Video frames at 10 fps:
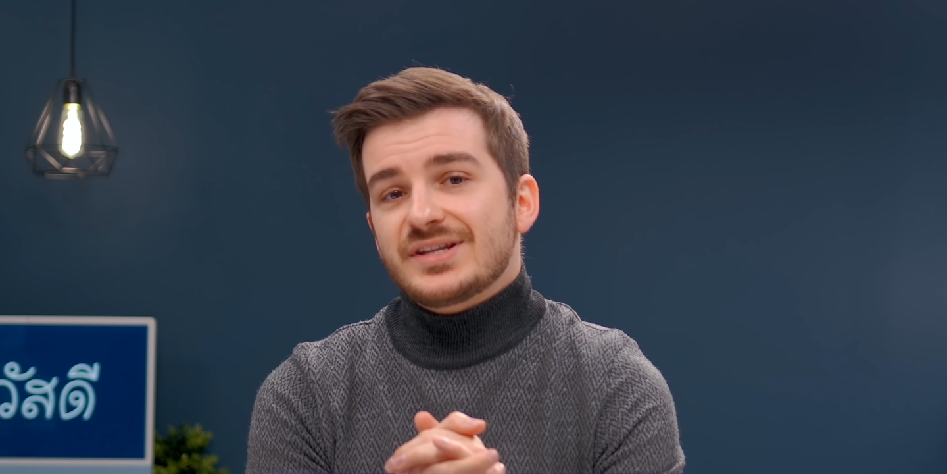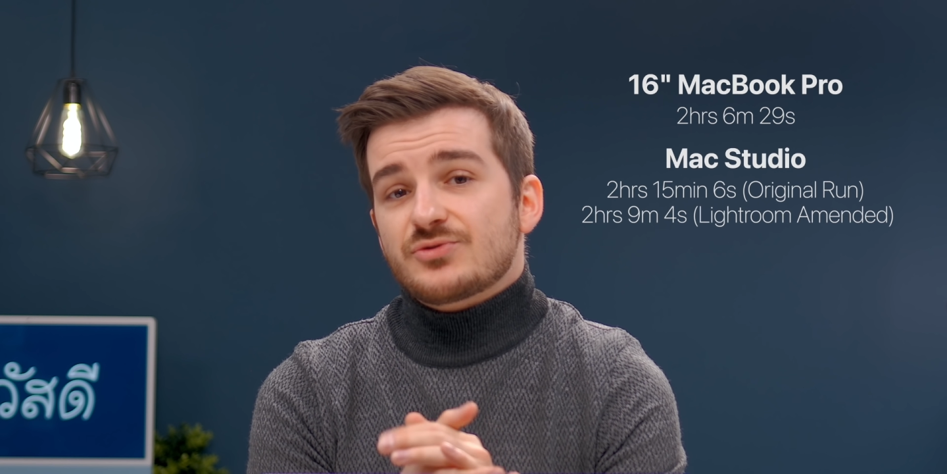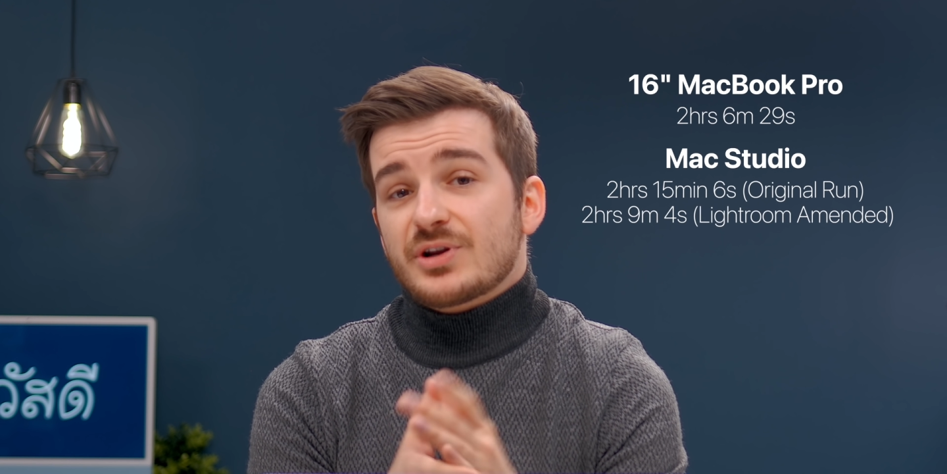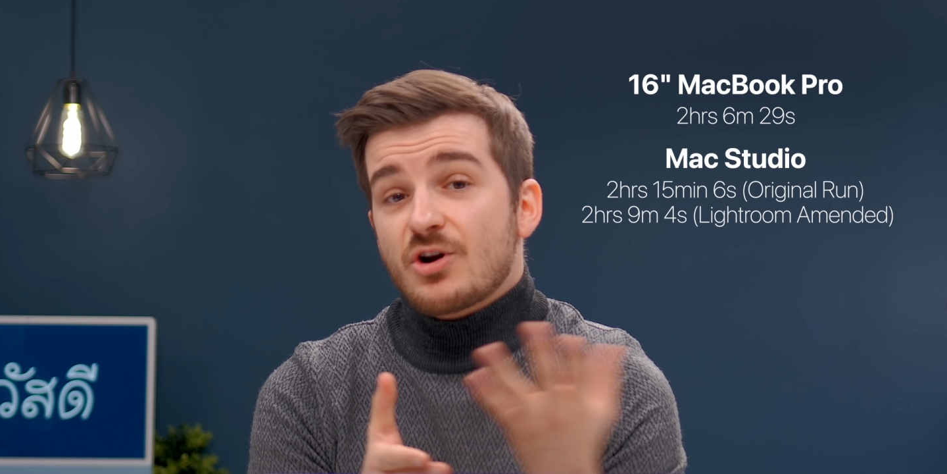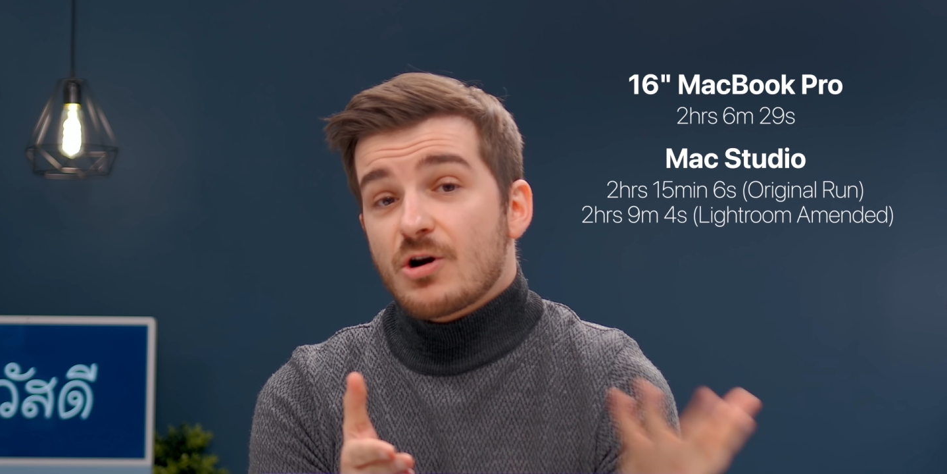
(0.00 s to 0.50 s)
we
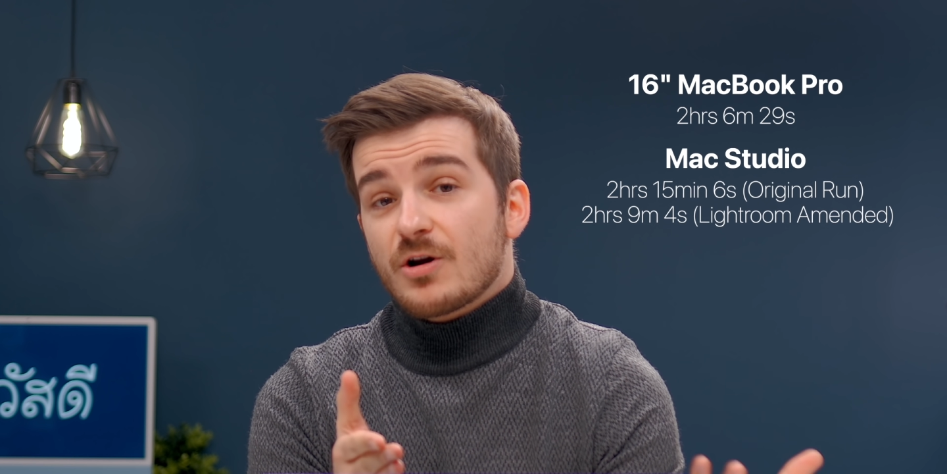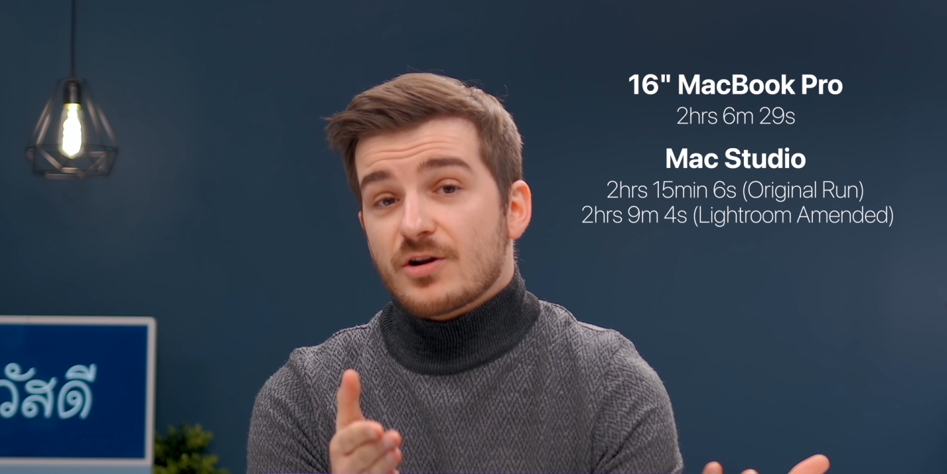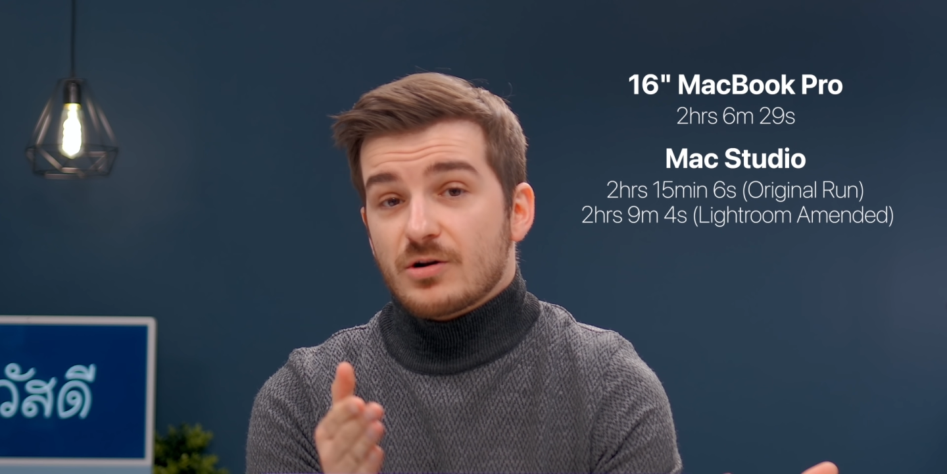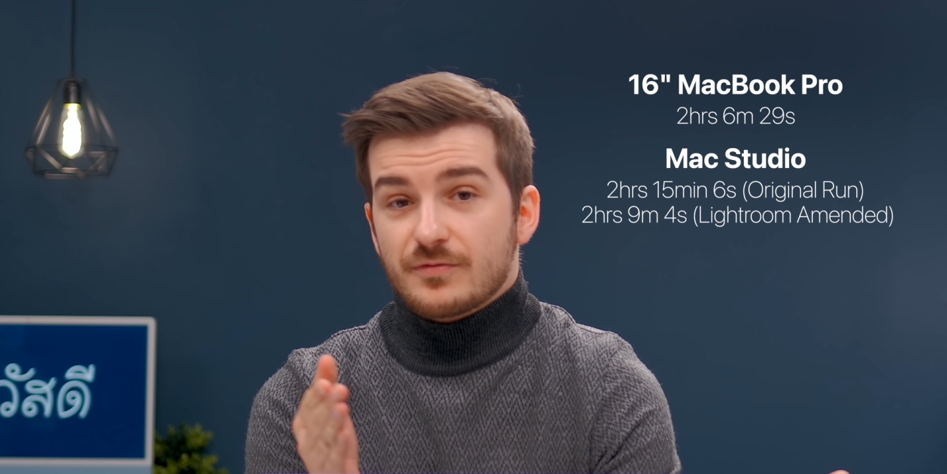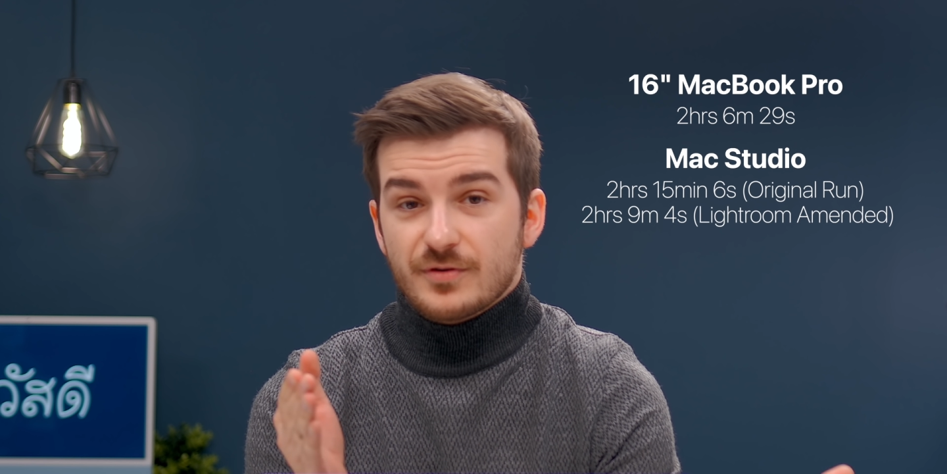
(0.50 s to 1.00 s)

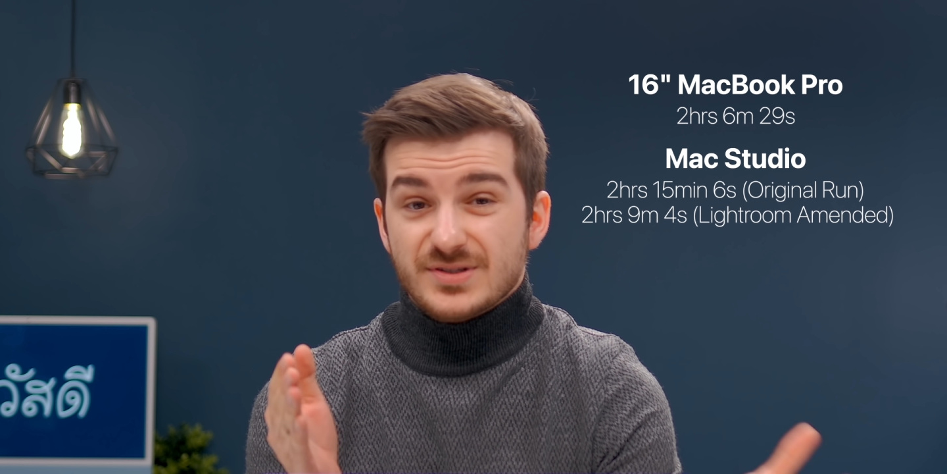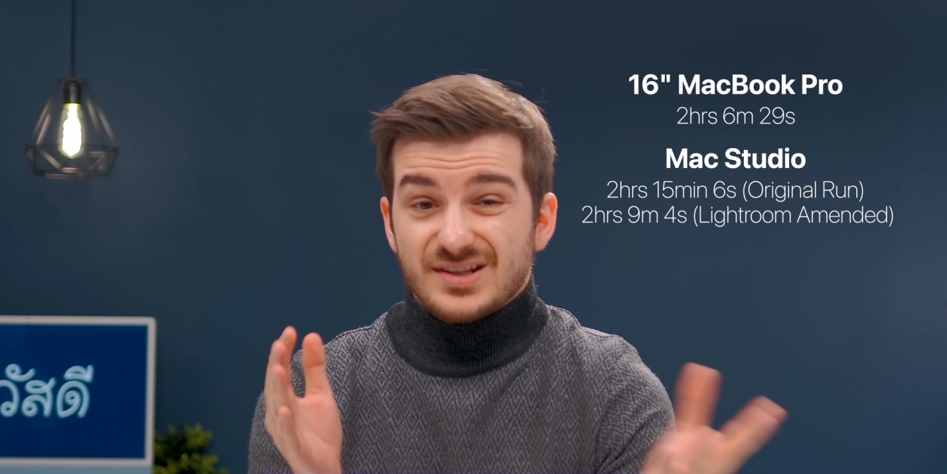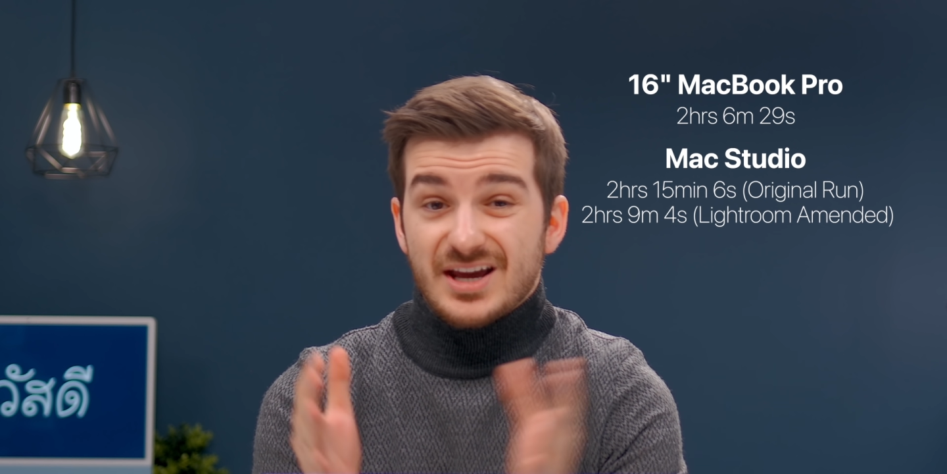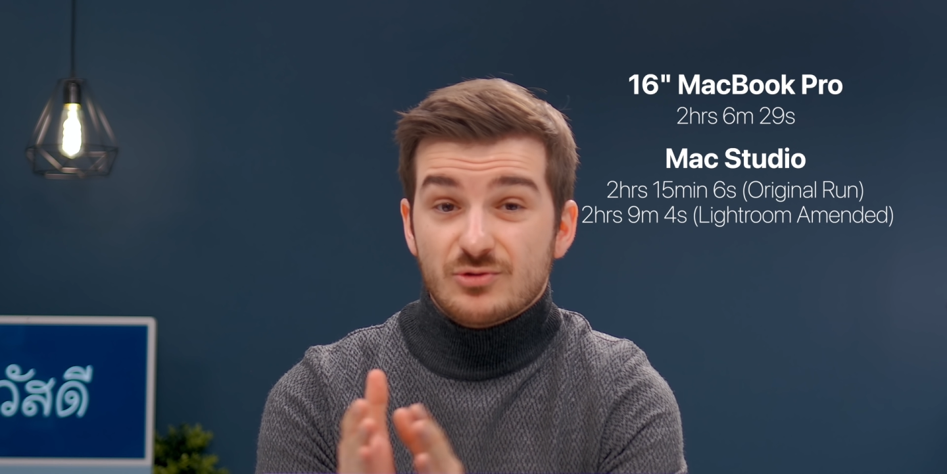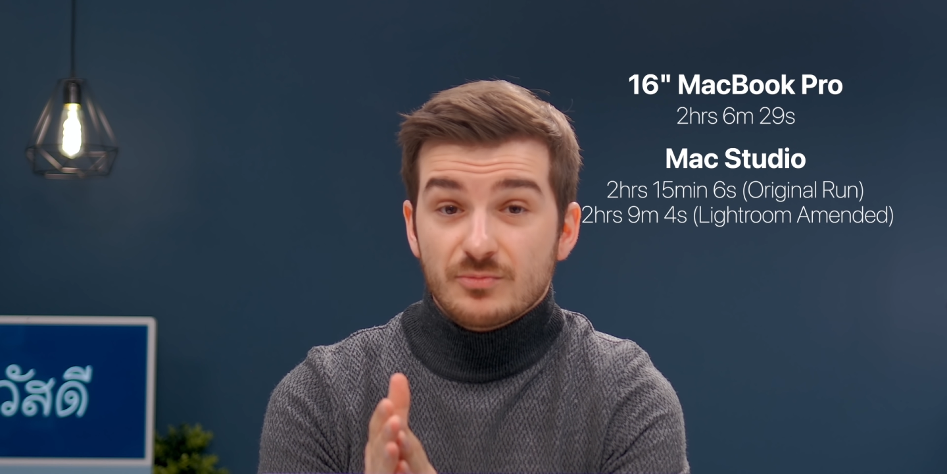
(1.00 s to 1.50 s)
disregard our
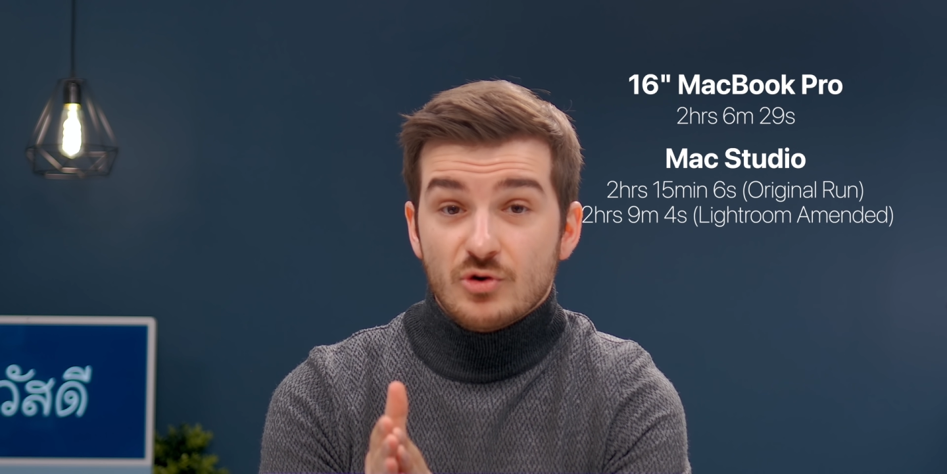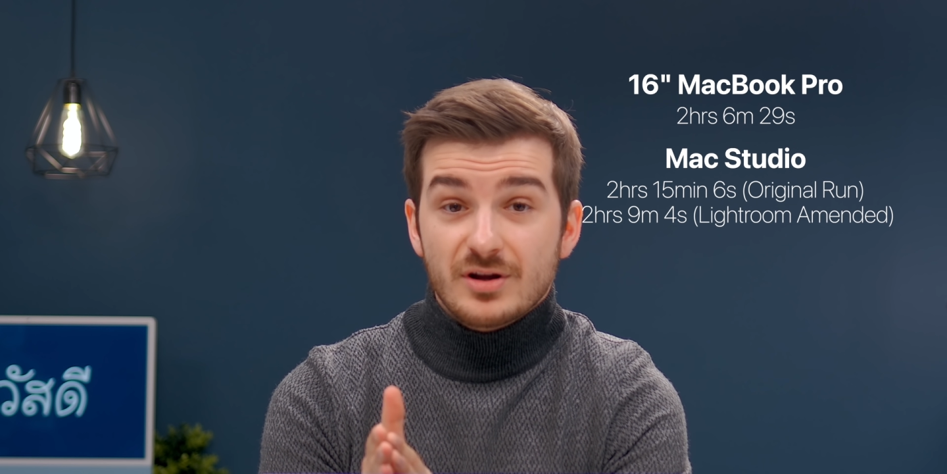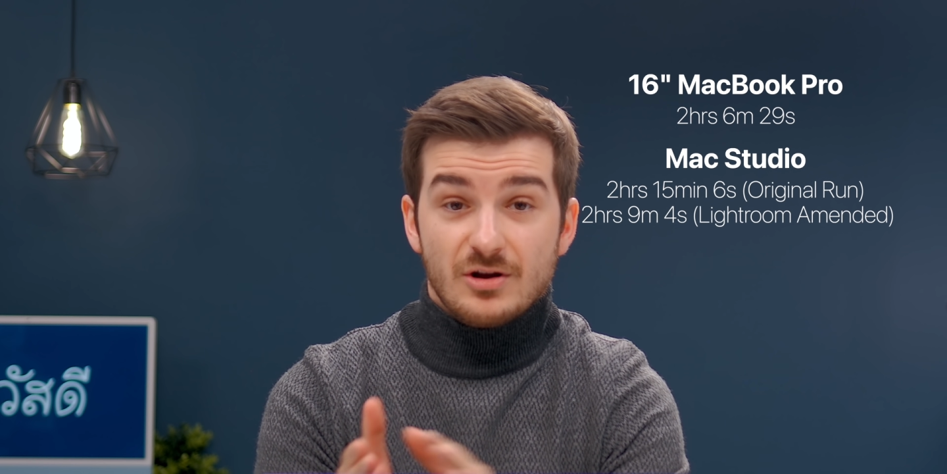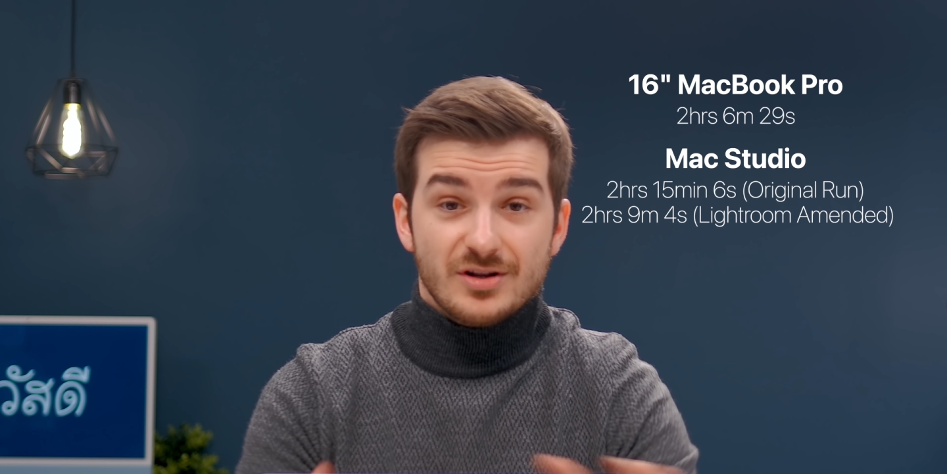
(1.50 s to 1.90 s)
first Lightroom run